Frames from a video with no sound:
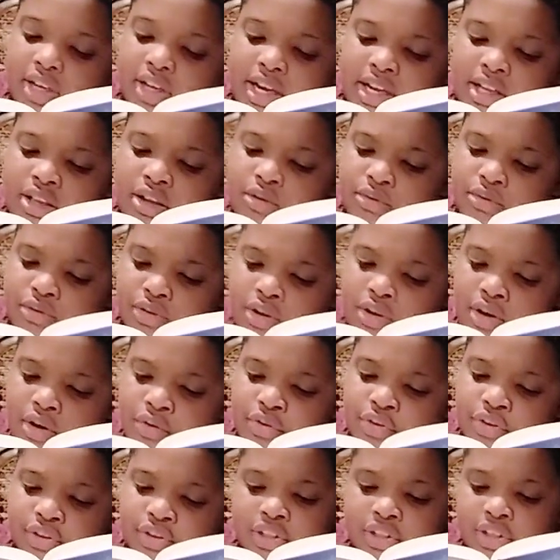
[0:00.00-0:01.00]
"I don't
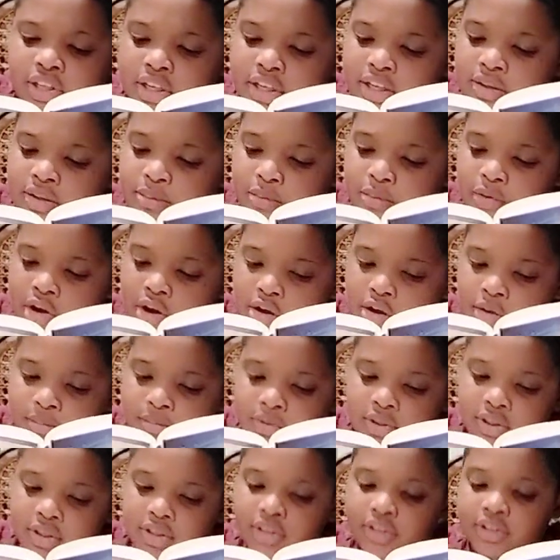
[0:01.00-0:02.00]
know this kid,
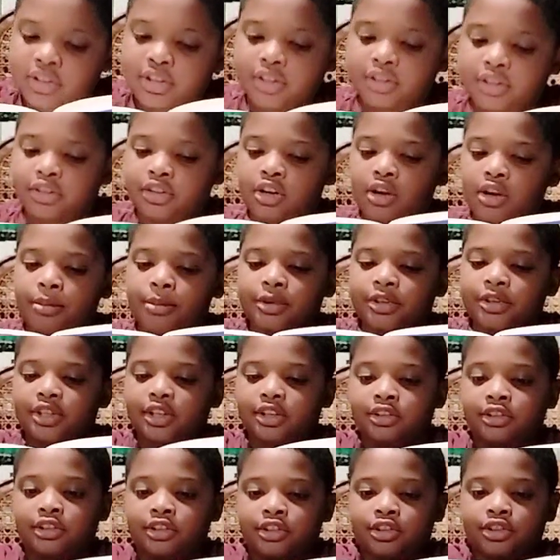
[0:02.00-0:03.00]
Mom," said Thomas
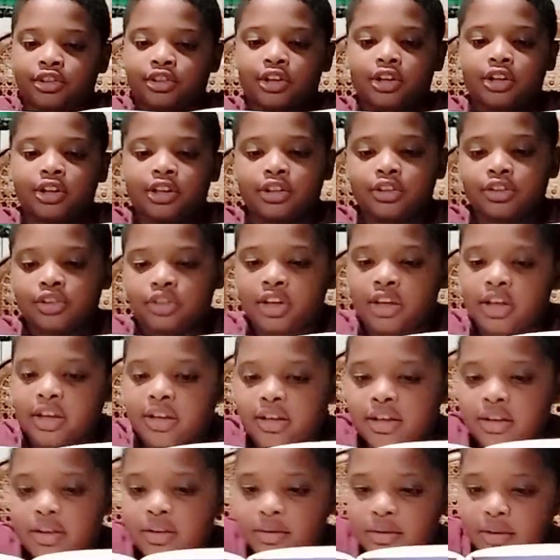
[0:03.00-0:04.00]
as he stared at
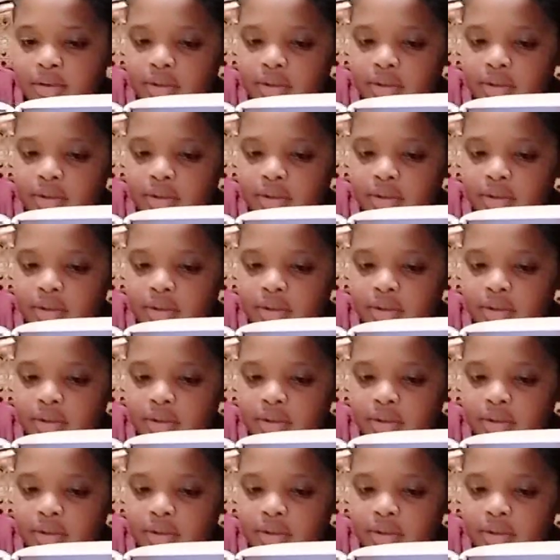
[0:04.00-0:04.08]
Jack.